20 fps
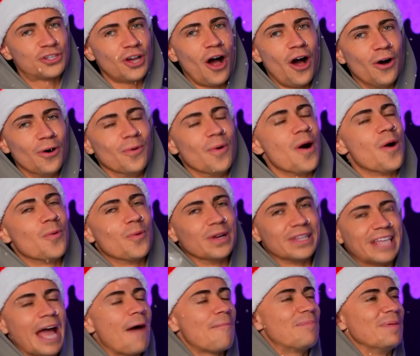So,
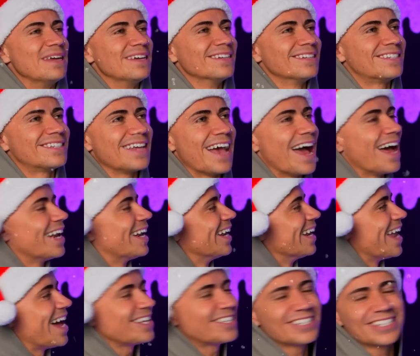with that being said,
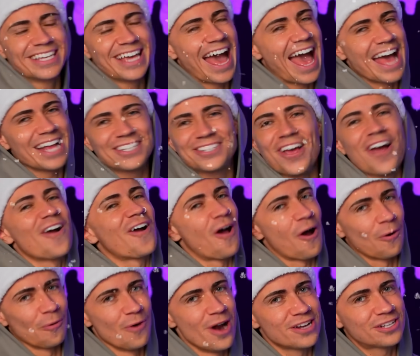let's get
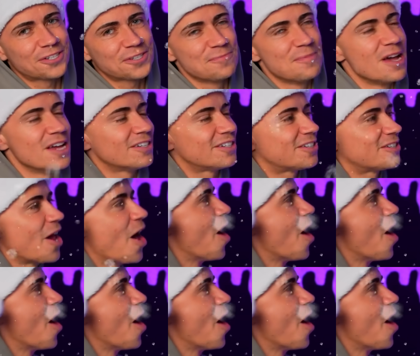Christmas